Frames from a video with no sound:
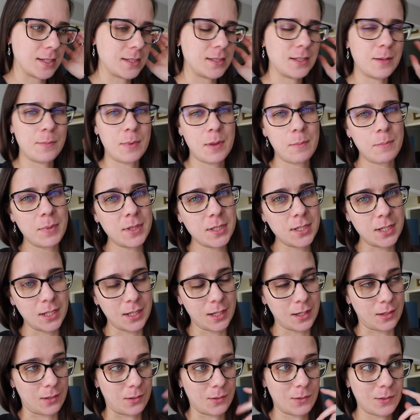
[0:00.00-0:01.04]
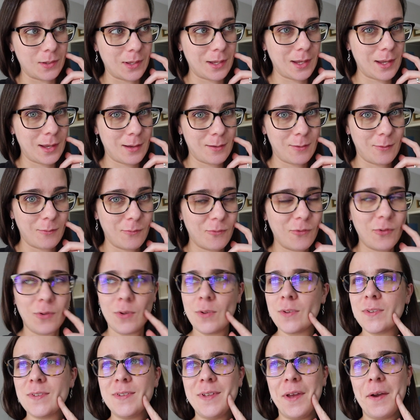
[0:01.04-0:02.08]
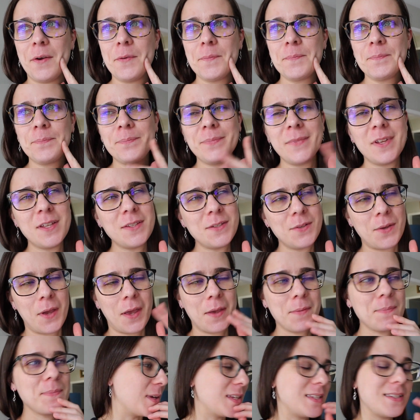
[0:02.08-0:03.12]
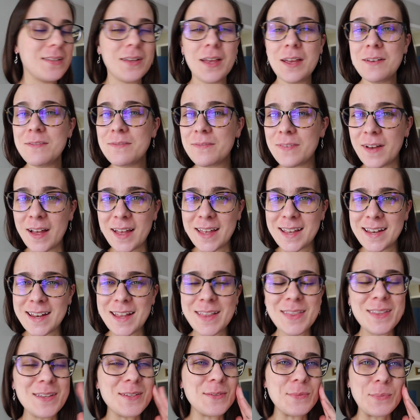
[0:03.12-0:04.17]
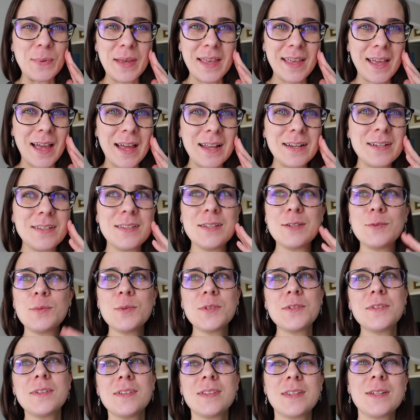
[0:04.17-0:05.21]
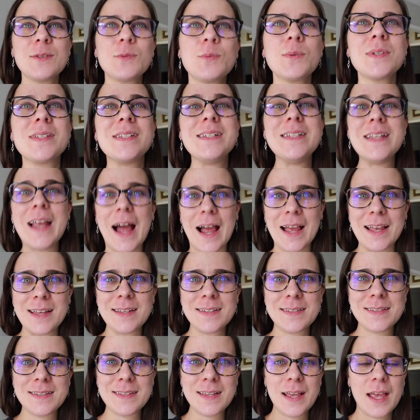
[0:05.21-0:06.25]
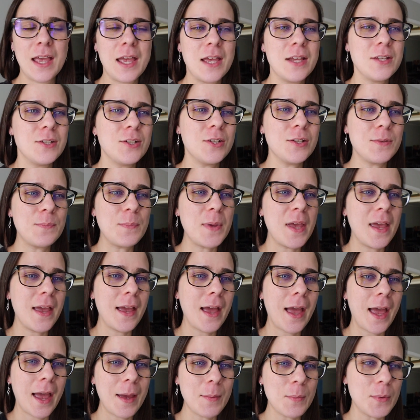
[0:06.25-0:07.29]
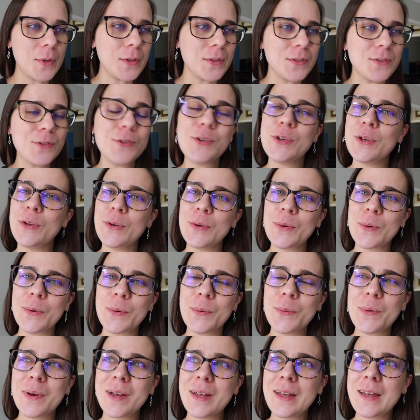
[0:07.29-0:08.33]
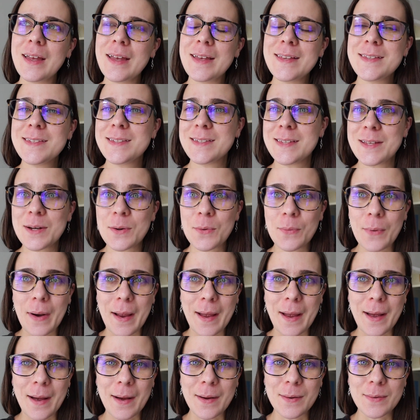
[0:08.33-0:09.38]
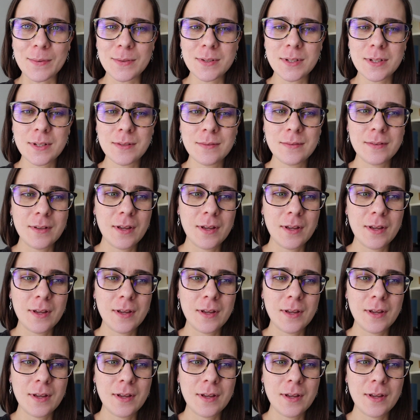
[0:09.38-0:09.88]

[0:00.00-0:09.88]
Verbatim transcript: it to be particularly helpful, so that's okay. I still had fun this weekend. This was this was nice, just being able to sit around